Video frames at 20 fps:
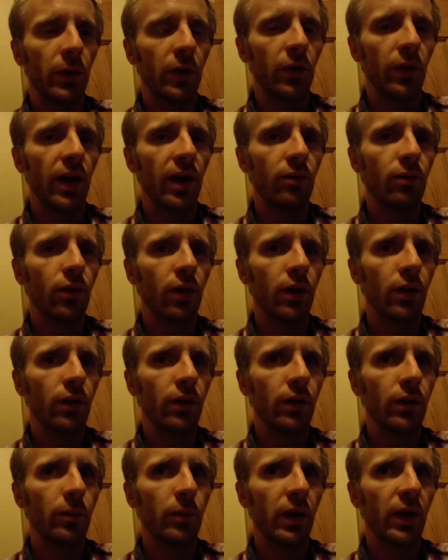My
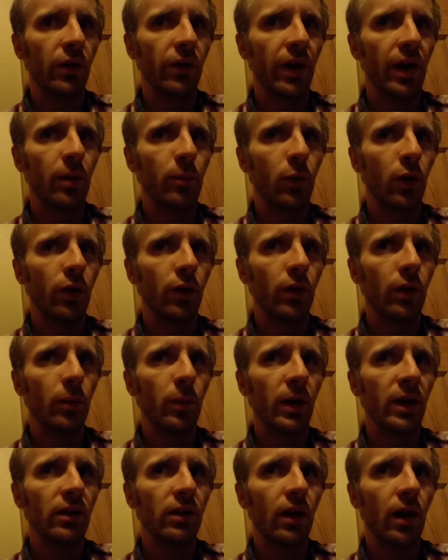grandfather and my grandmother on
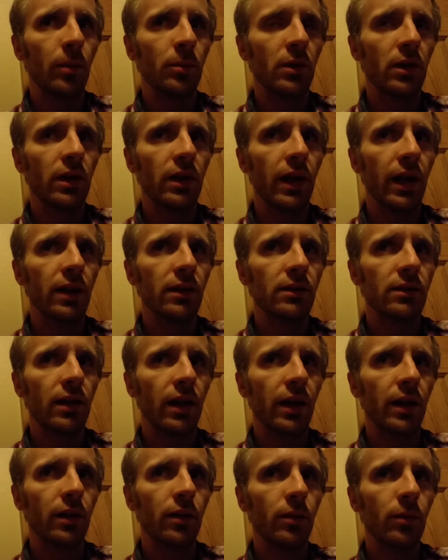my adopted dad's
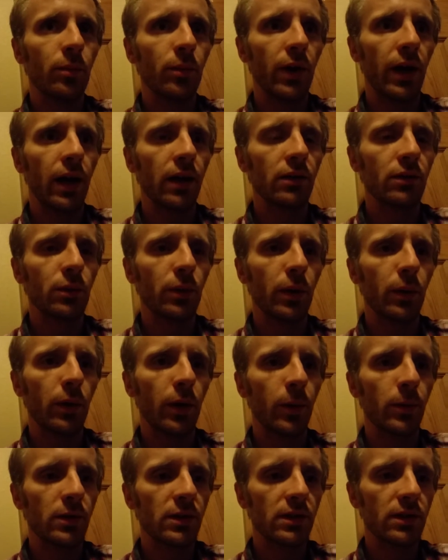side passed away when
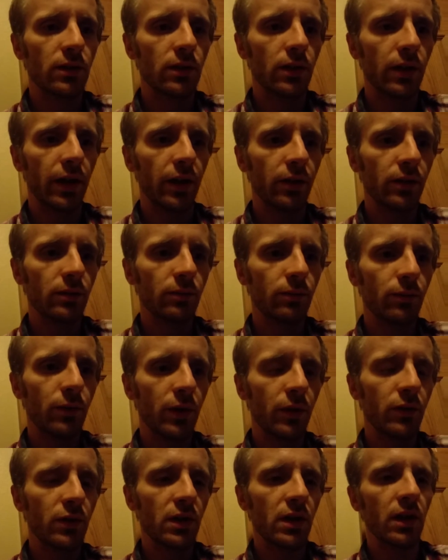I was like
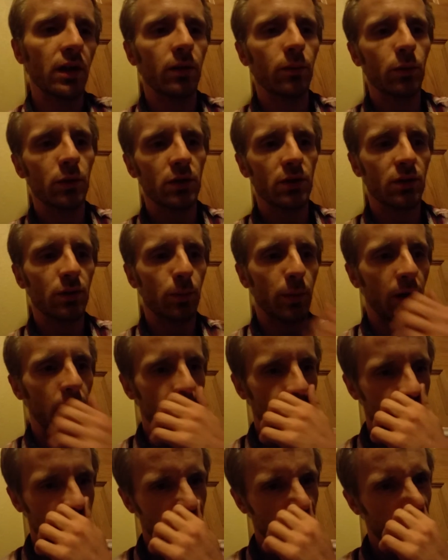15, which is about
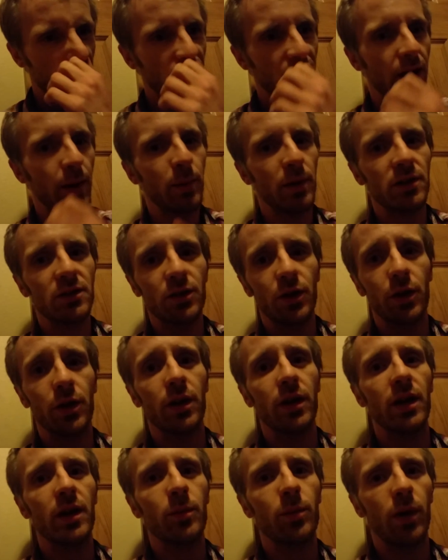the same time I
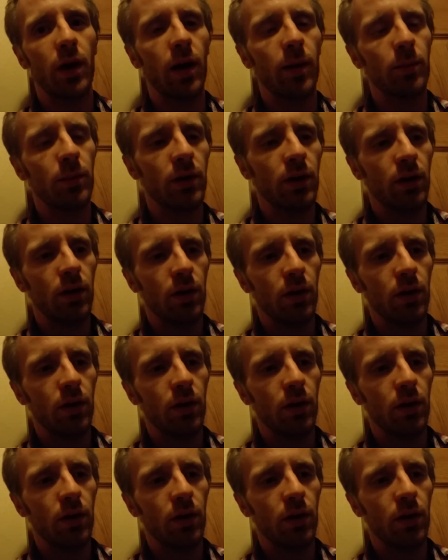started hip hop.